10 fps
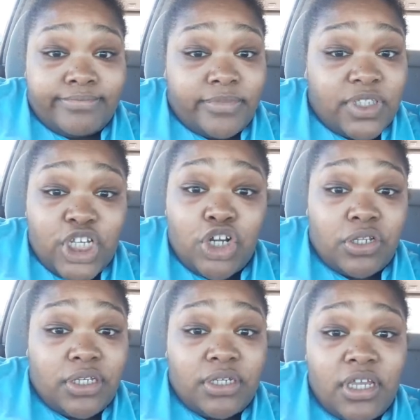
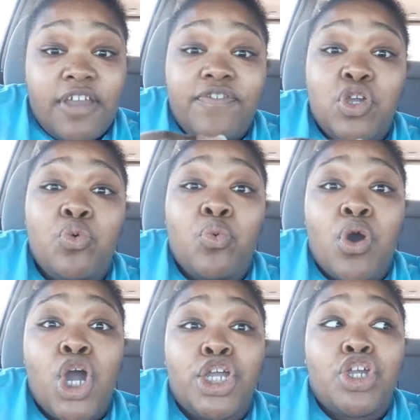Literally, if you
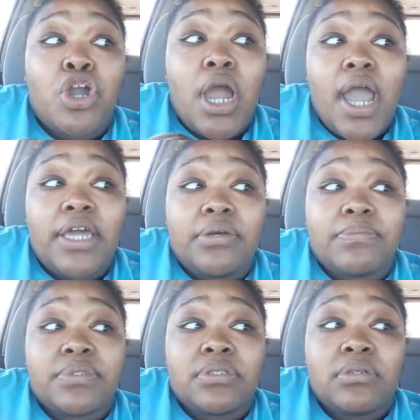want your
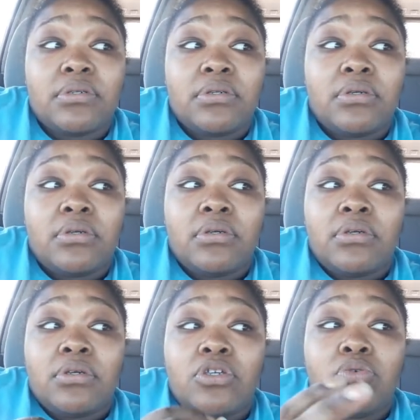items,
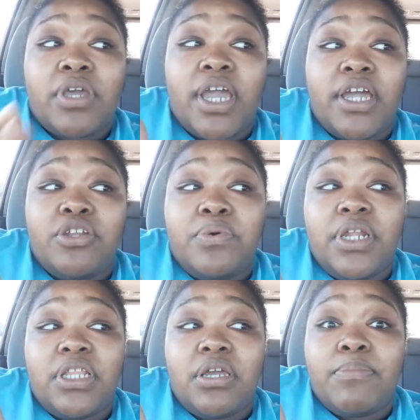you can't do
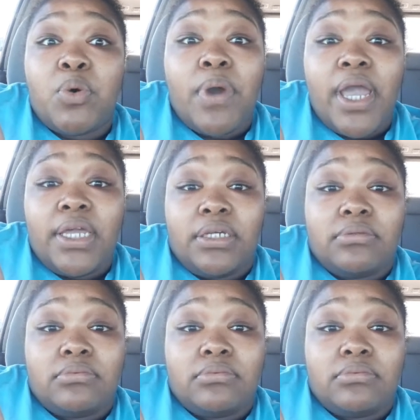anything but wait.